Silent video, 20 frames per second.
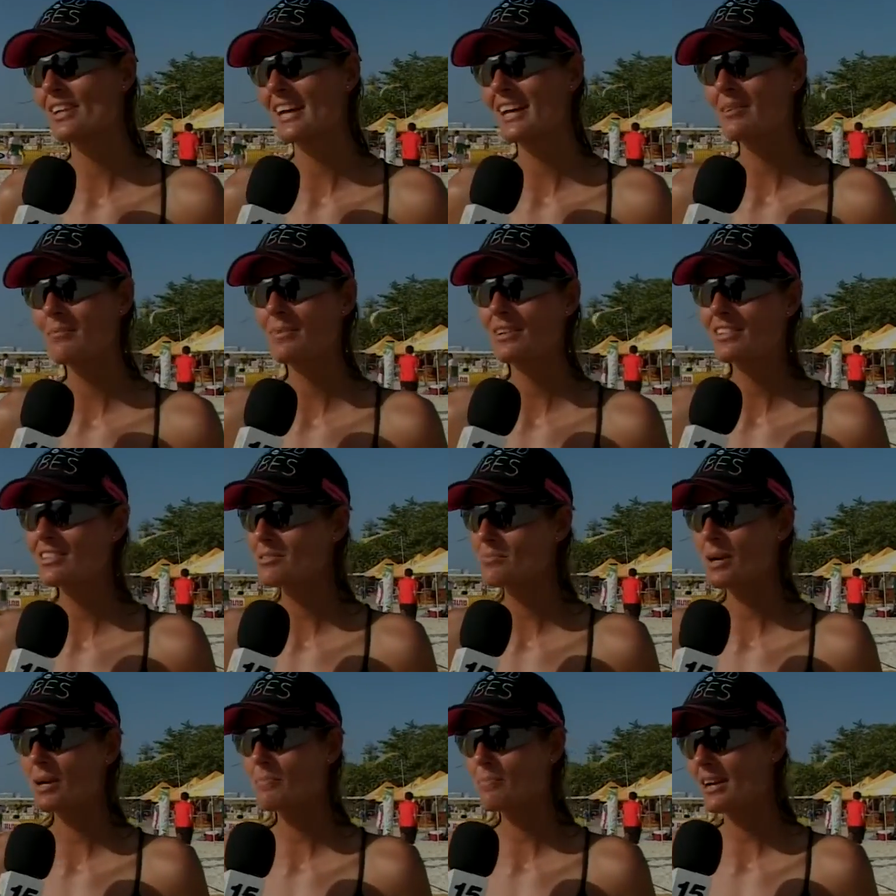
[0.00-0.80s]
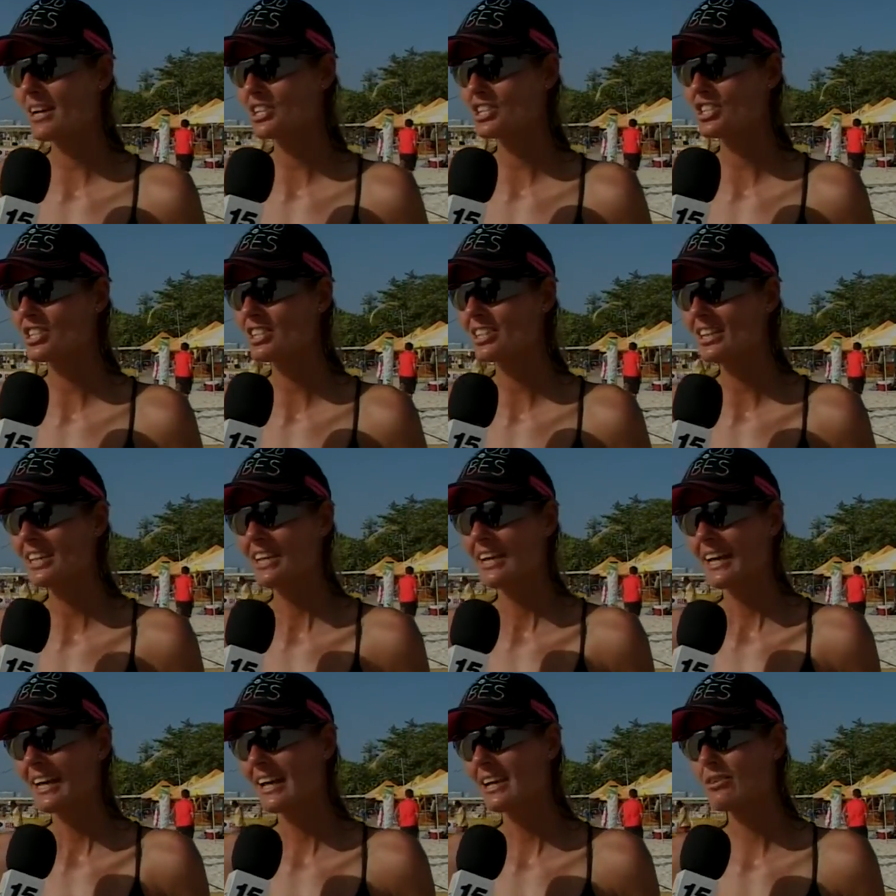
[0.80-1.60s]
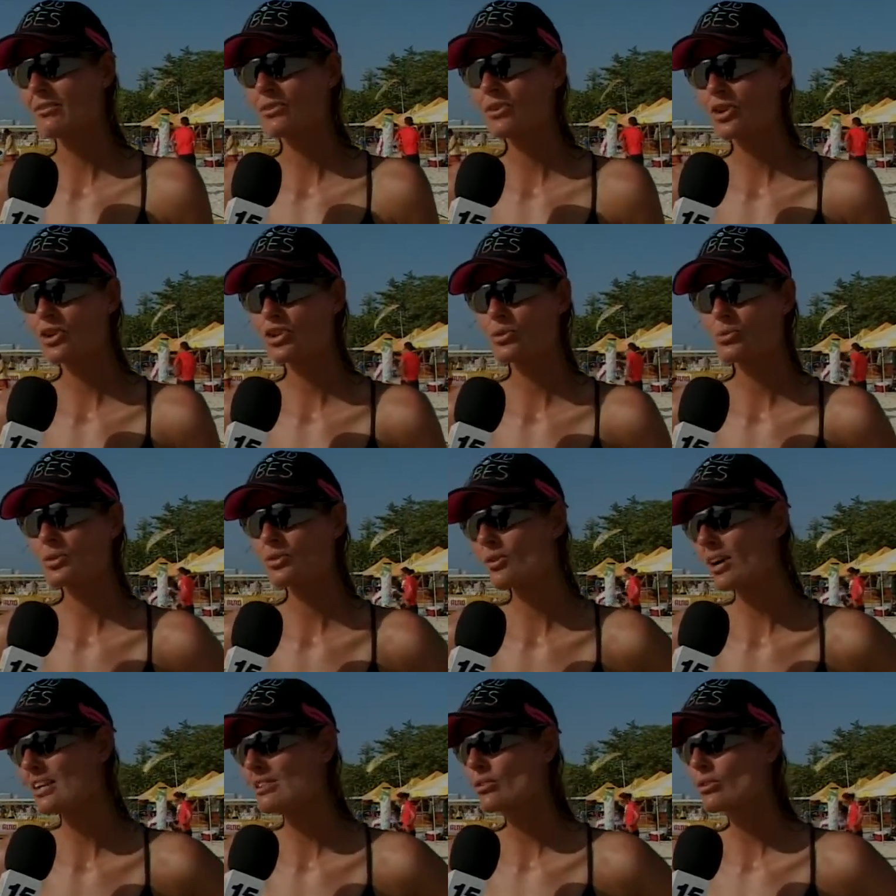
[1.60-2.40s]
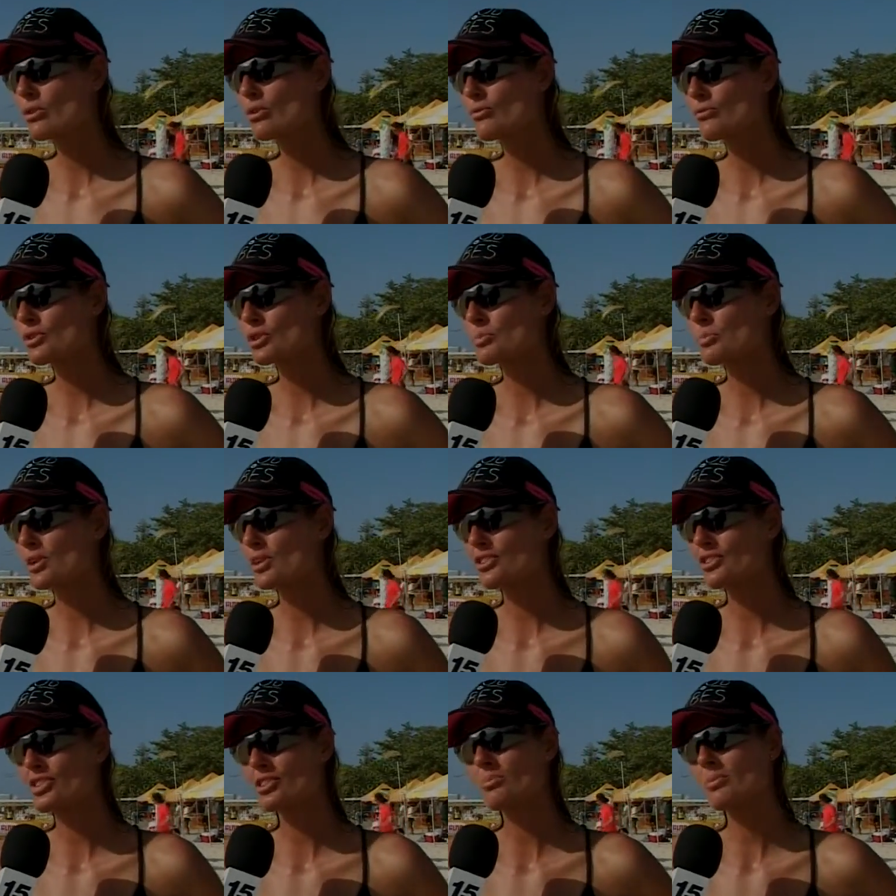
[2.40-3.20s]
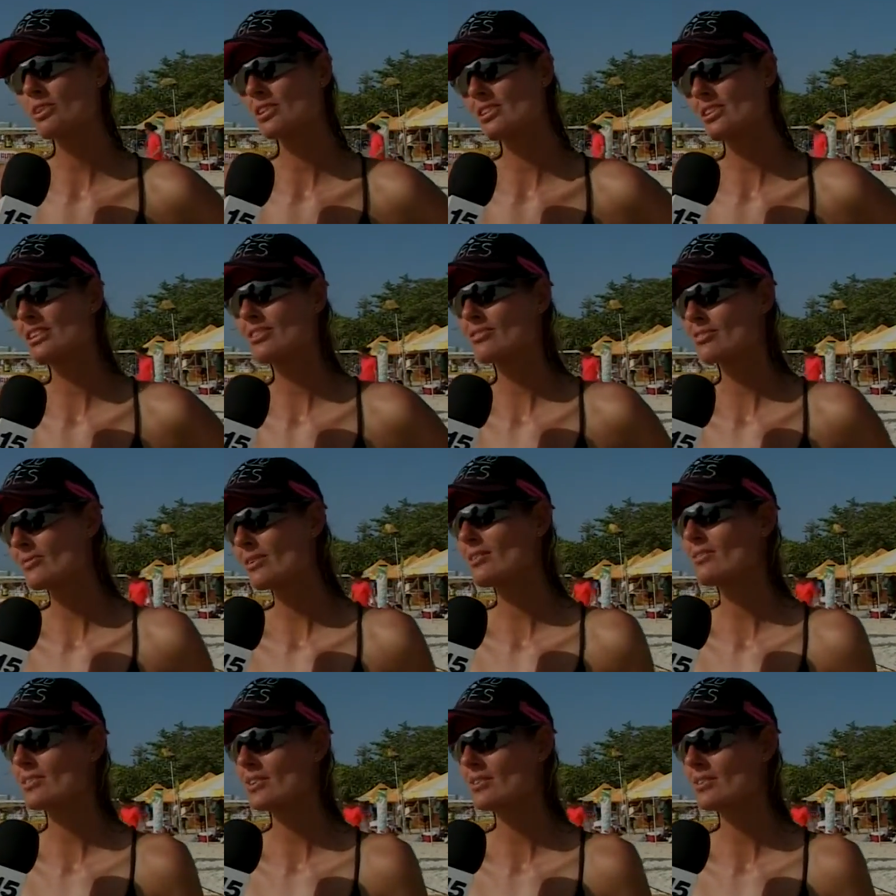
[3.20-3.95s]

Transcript: that. But it's my passion, and of course we try to look for sponsors, but it's very